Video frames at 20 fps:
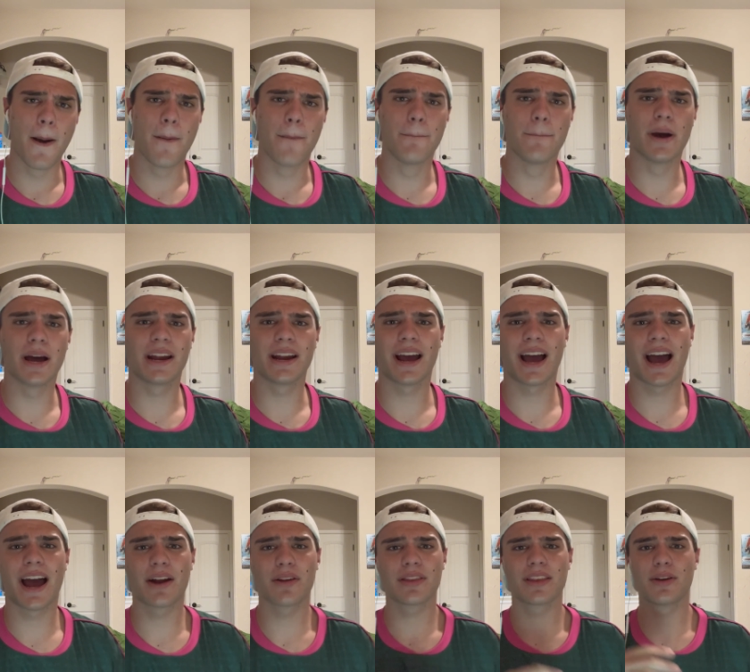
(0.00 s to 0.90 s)
But
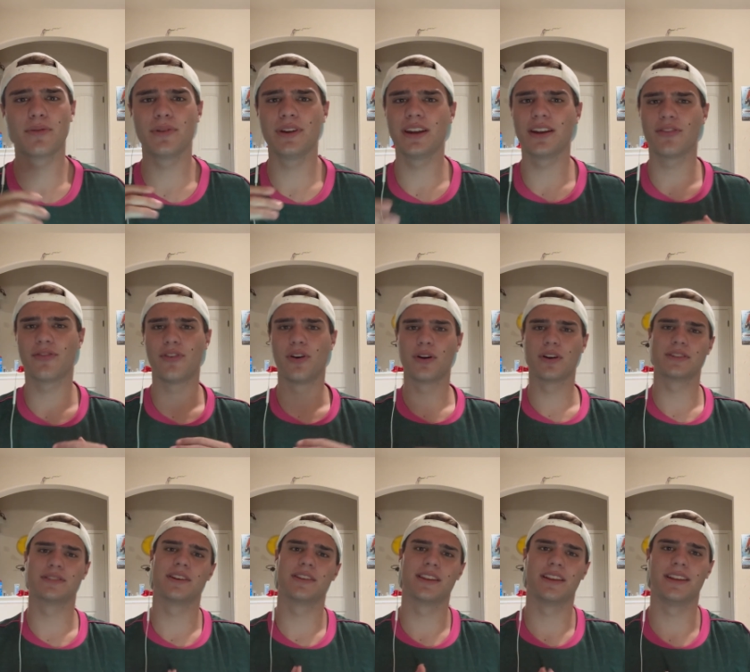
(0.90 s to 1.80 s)
I don't think we need to
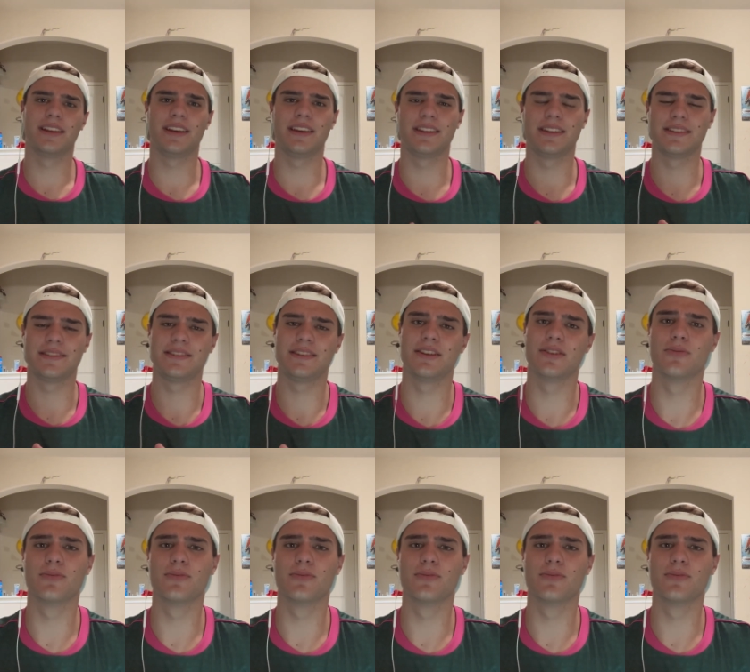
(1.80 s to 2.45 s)
focus on the league this year.